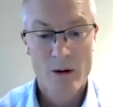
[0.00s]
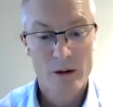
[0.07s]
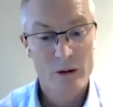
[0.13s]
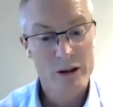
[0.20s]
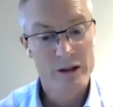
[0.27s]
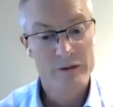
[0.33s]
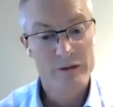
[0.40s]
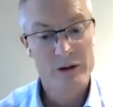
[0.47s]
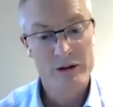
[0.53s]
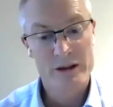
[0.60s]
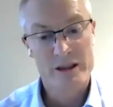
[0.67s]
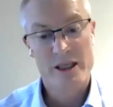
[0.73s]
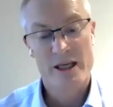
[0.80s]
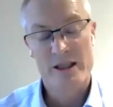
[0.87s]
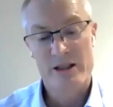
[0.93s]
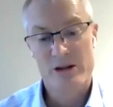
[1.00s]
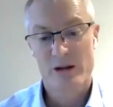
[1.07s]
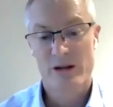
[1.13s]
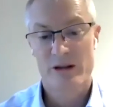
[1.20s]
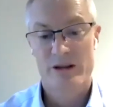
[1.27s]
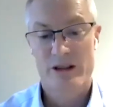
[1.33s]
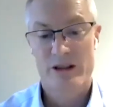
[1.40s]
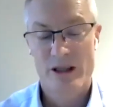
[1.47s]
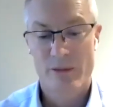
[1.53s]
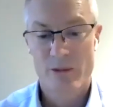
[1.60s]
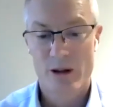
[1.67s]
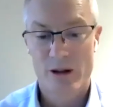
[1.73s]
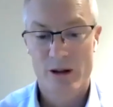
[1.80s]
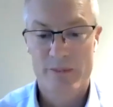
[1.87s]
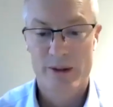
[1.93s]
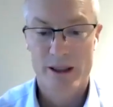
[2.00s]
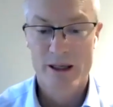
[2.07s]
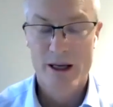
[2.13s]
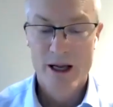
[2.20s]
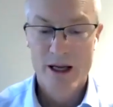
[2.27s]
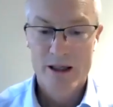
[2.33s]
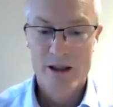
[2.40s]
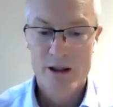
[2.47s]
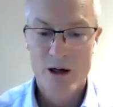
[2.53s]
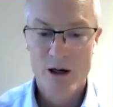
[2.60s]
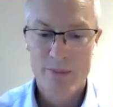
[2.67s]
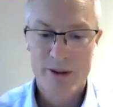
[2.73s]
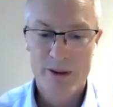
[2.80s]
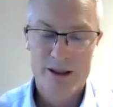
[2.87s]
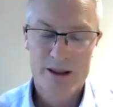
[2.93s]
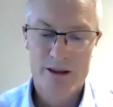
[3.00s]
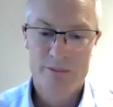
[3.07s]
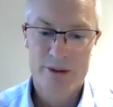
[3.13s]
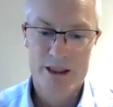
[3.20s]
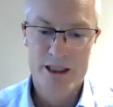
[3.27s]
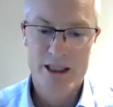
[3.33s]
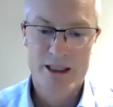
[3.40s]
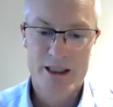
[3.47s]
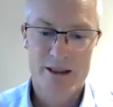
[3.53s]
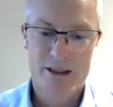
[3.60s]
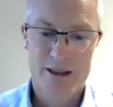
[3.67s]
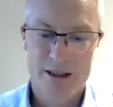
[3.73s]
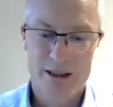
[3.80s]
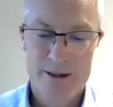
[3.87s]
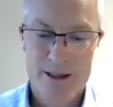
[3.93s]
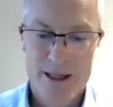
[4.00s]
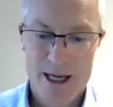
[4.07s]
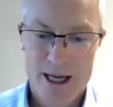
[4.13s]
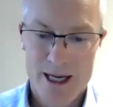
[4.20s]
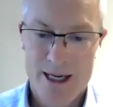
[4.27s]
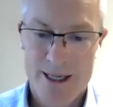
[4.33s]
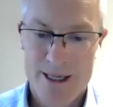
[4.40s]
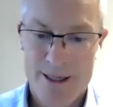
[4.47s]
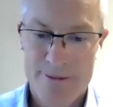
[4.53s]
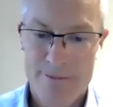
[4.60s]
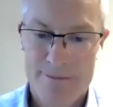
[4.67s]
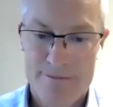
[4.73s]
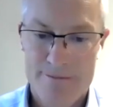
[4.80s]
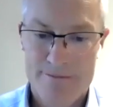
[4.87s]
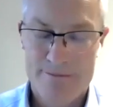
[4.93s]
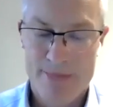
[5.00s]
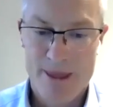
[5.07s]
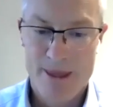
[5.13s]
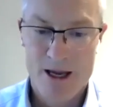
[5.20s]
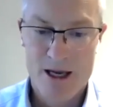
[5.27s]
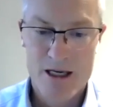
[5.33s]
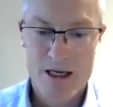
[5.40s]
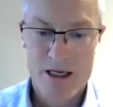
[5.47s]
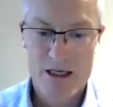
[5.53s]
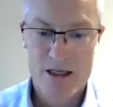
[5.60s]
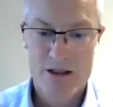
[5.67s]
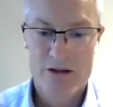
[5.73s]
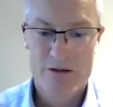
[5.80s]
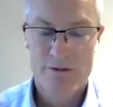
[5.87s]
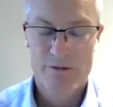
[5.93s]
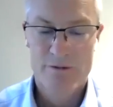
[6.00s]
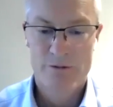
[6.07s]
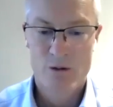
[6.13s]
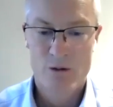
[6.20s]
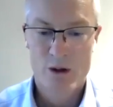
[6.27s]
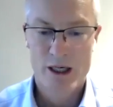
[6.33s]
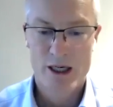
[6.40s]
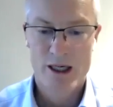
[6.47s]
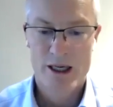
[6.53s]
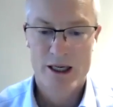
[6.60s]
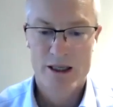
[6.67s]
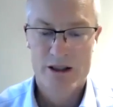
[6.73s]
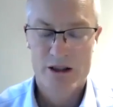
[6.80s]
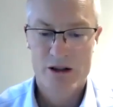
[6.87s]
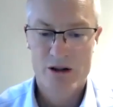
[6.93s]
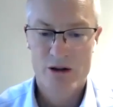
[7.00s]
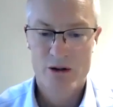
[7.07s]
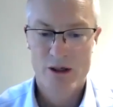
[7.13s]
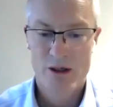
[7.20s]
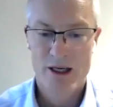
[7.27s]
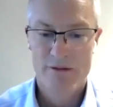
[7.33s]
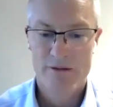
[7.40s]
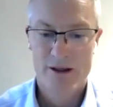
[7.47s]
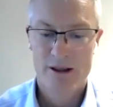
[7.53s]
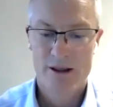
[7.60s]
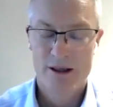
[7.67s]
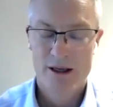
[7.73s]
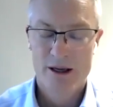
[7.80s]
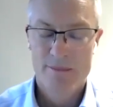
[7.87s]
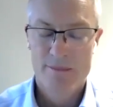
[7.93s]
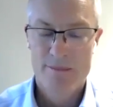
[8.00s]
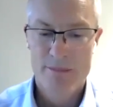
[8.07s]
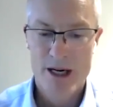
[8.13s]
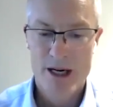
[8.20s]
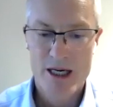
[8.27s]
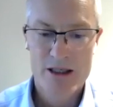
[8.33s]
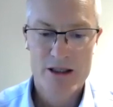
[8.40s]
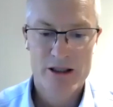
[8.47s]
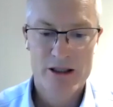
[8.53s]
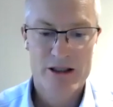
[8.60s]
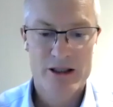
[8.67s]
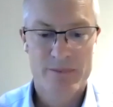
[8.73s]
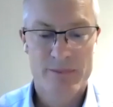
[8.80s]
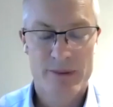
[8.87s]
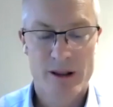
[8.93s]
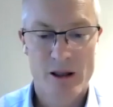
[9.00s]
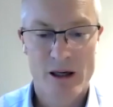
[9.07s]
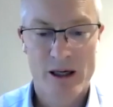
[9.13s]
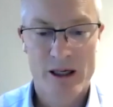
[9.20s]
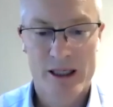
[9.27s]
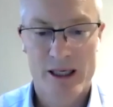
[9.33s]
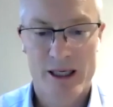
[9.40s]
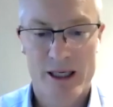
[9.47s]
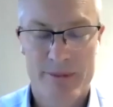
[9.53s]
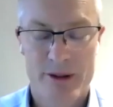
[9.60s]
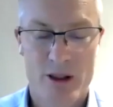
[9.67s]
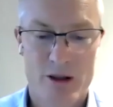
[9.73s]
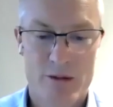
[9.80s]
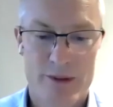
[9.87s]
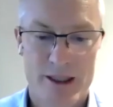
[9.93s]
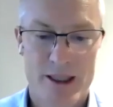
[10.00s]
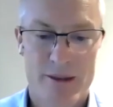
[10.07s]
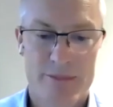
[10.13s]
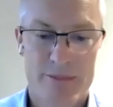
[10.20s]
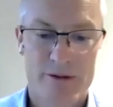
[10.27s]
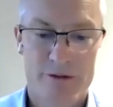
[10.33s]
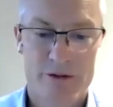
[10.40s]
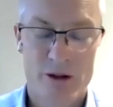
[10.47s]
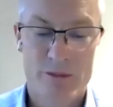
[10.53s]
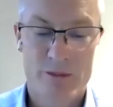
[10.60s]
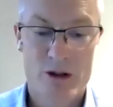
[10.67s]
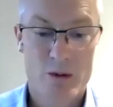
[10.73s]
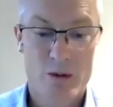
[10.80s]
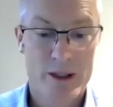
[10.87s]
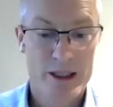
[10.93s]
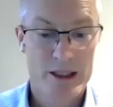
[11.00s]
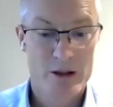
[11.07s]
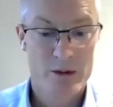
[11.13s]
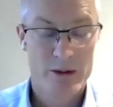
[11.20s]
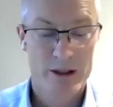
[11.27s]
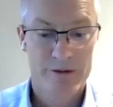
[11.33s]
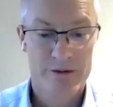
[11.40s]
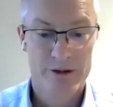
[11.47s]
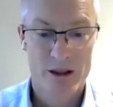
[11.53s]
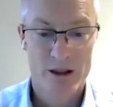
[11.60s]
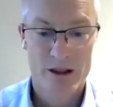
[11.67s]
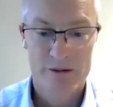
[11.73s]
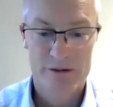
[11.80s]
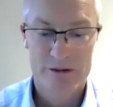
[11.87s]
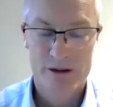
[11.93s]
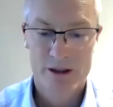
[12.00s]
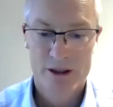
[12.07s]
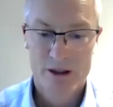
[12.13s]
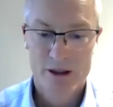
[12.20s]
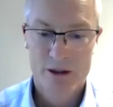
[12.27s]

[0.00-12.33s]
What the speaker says: Well, look, I've already touched on it somewhat, but copper in particular is forecast to have a major supply gap open up from 2025.